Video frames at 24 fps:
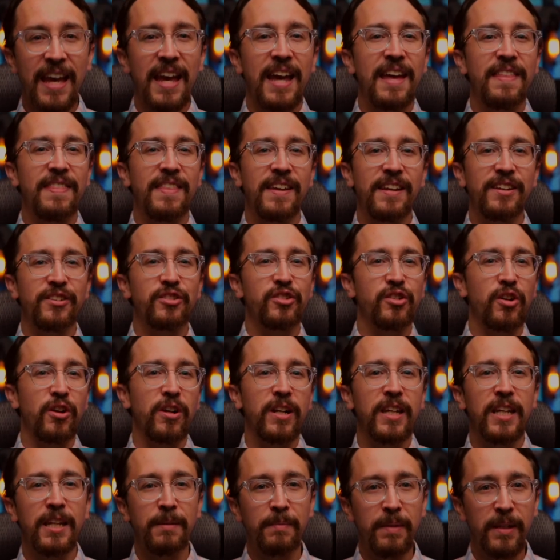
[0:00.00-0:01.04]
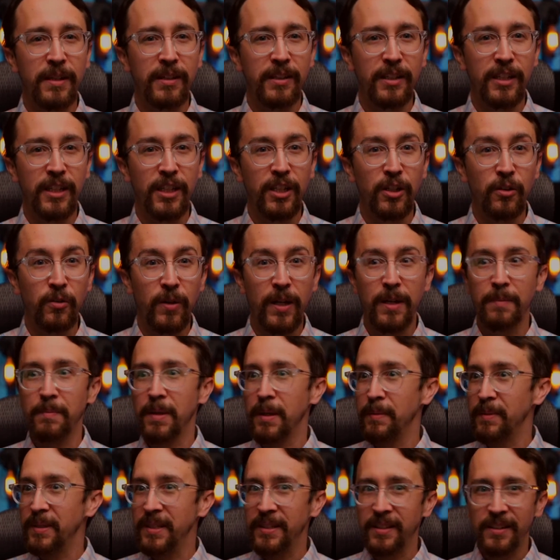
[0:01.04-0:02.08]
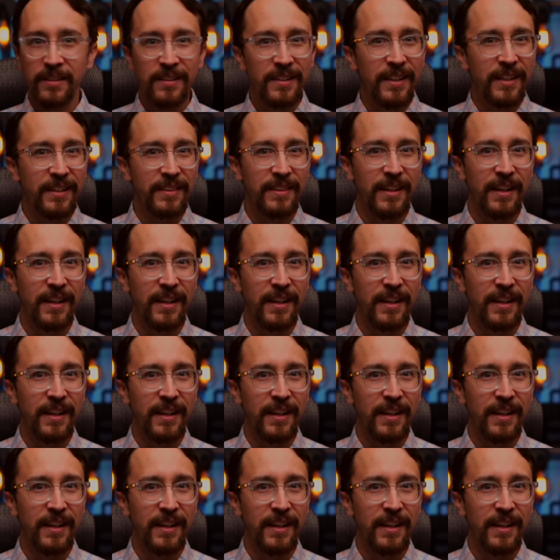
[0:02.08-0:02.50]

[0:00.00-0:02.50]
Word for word: and they start emailing you and maybe you click